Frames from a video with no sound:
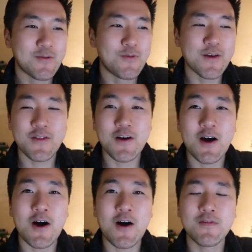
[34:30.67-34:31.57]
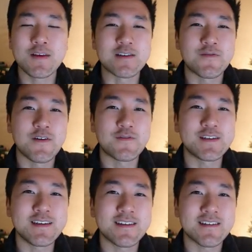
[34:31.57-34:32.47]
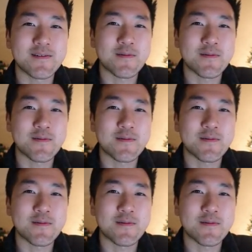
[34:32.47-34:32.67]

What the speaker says: With all of these 50